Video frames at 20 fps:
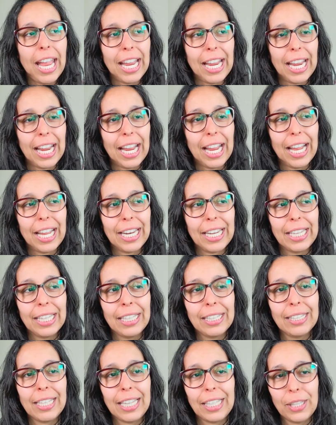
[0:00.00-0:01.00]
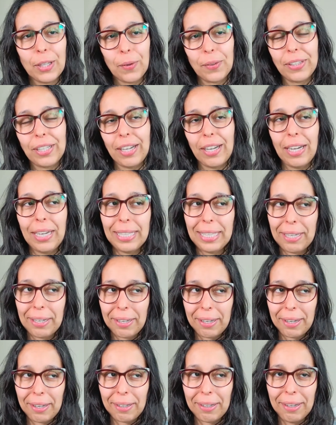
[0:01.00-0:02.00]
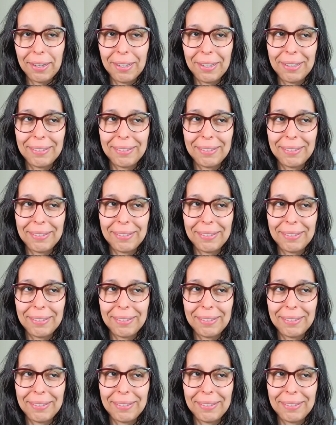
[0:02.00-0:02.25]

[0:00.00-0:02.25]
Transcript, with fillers: And, you know, they're, they're,